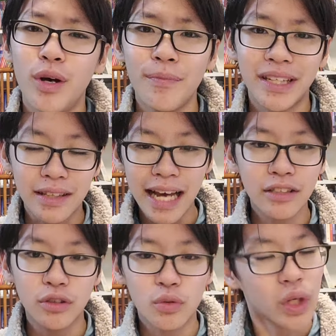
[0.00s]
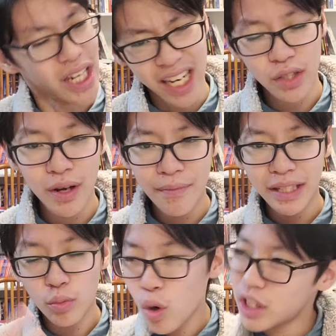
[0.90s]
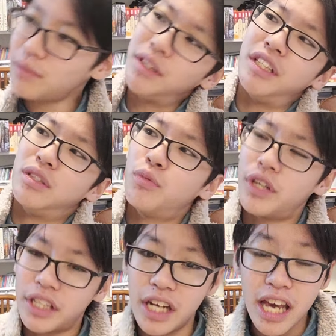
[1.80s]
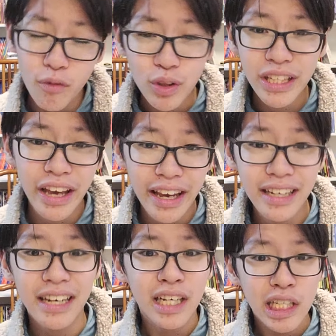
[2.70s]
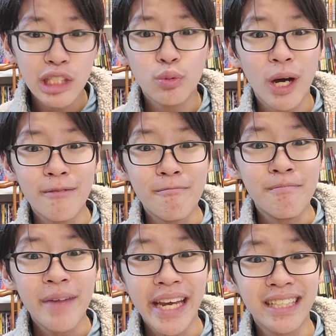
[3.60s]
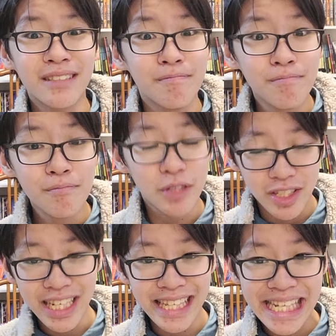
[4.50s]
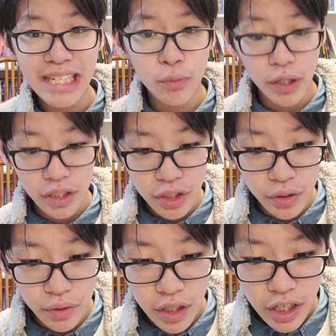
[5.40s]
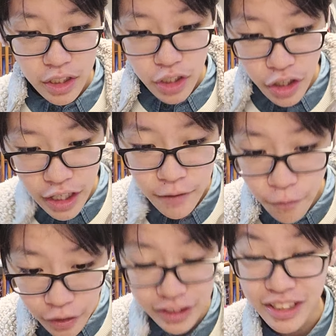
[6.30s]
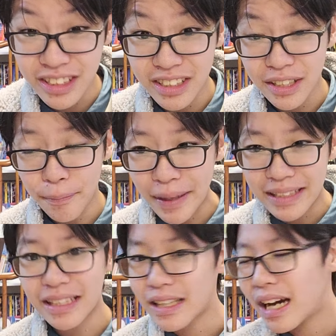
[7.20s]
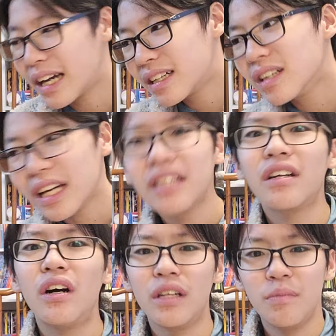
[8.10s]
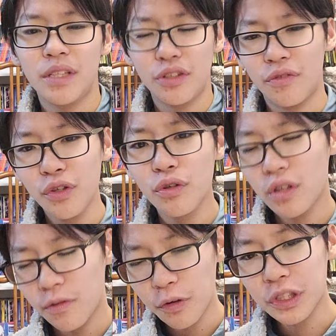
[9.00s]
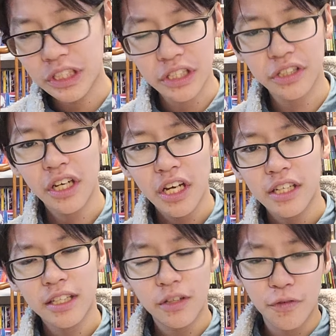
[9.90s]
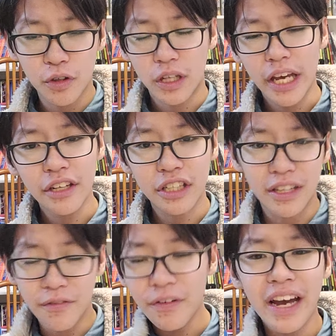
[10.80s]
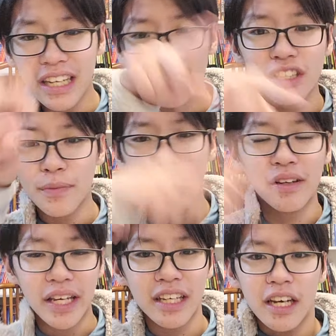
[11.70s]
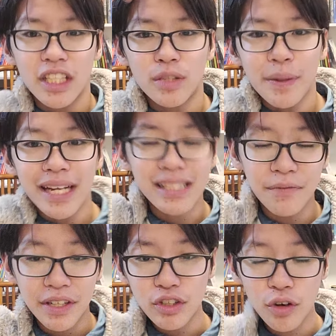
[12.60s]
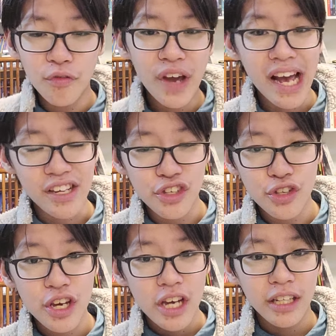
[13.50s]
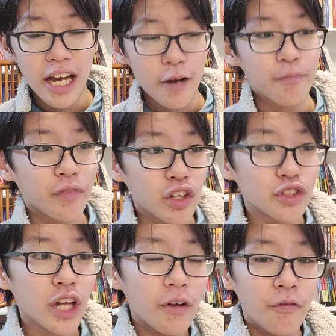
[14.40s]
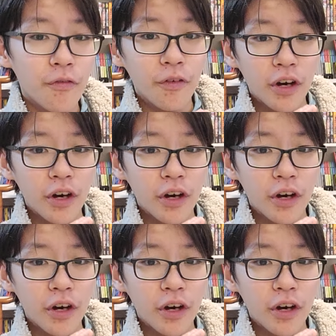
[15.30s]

what makes lassos work. It's what makes washing machines work. What the heck is what makes CDs work too? Turning forces, basically, I like to call them centrifugal forces, centrifugal energy. In fact, it's just about like spinning something so fast that stuff